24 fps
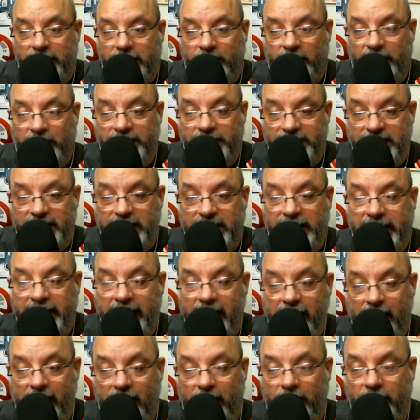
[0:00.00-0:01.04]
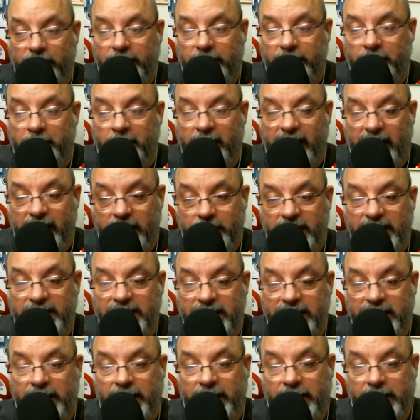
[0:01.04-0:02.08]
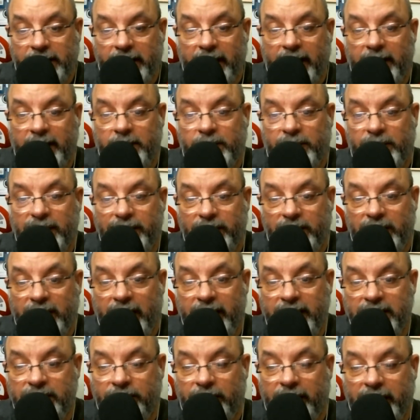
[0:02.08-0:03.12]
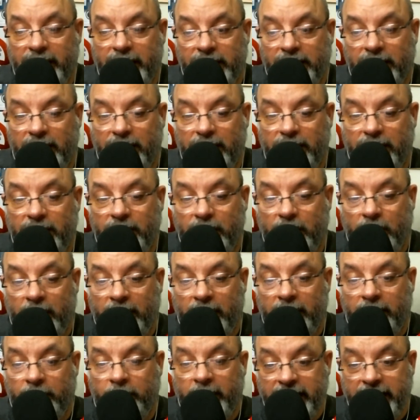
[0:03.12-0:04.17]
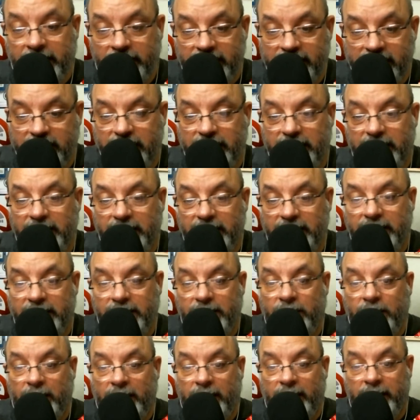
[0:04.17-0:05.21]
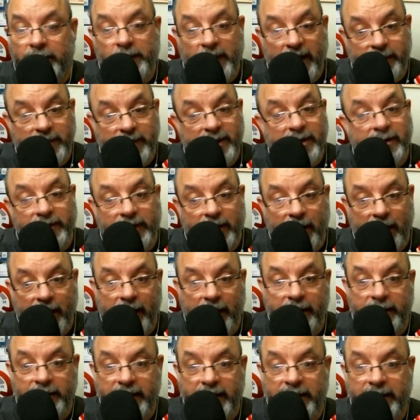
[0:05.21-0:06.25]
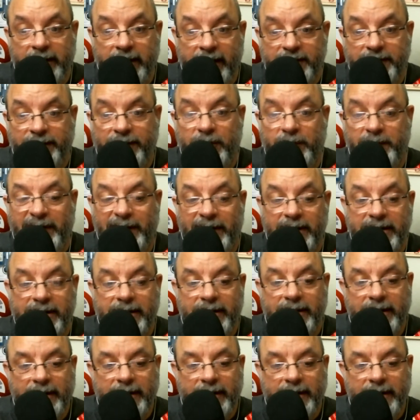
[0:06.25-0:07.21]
purchasing now may be seeing that preview night is running low or waitlisted or maybe even gone in the next few minutes.